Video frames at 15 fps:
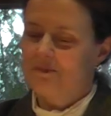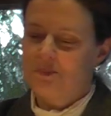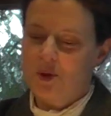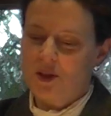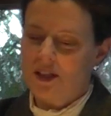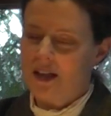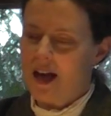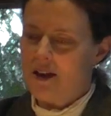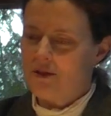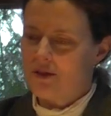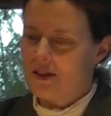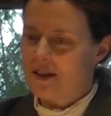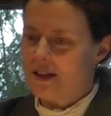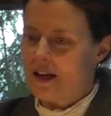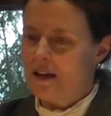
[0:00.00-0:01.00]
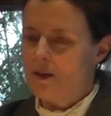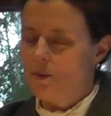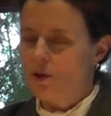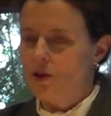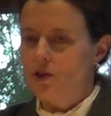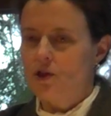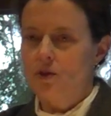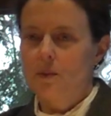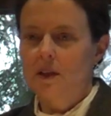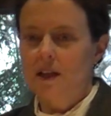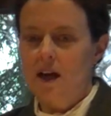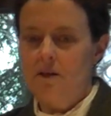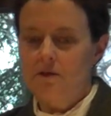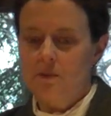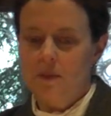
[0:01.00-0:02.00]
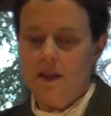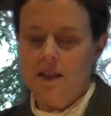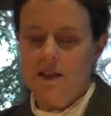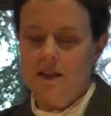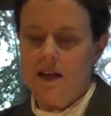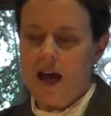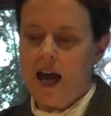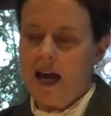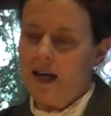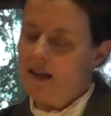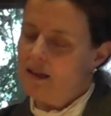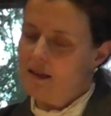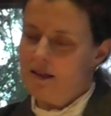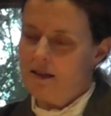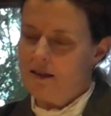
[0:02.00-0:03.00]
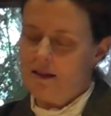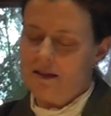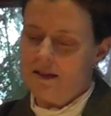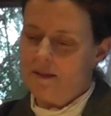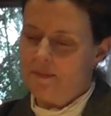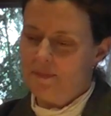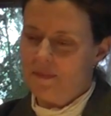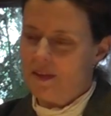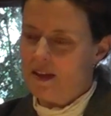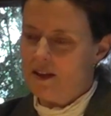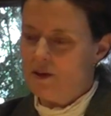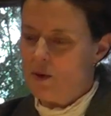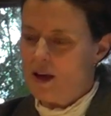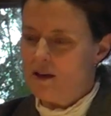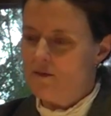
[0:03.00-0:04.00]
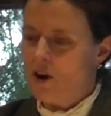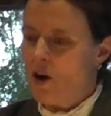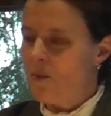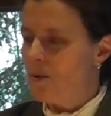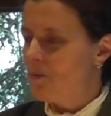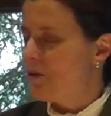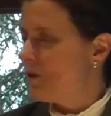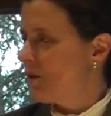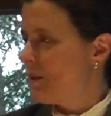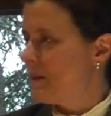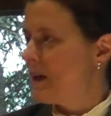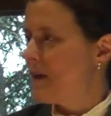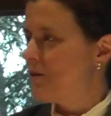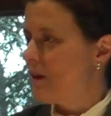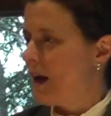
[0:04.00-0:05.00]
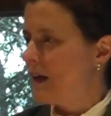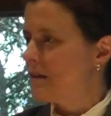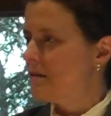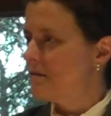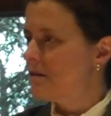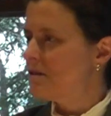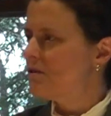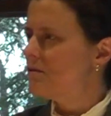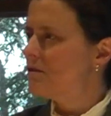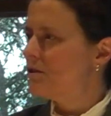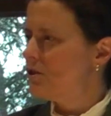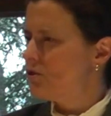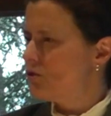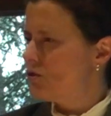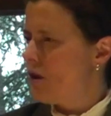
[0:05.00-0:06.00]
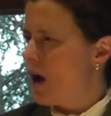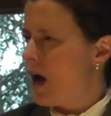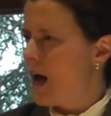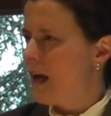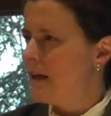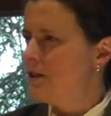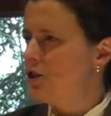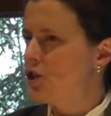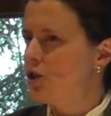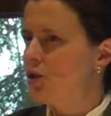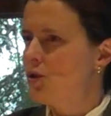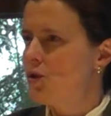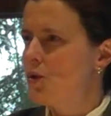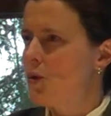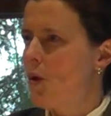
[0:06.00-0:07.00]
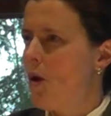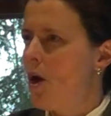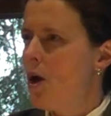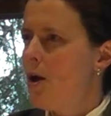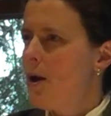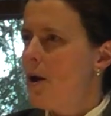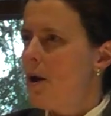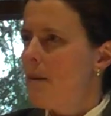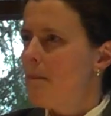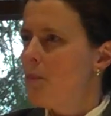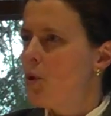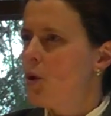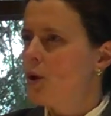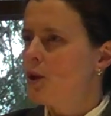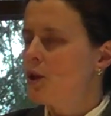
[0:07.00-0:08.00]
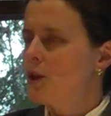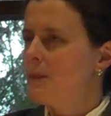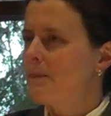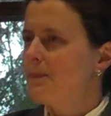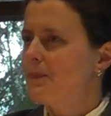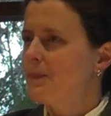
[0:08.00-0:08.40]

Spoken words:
put together a study with the German government and the UN Environment Programme and other actors to try to put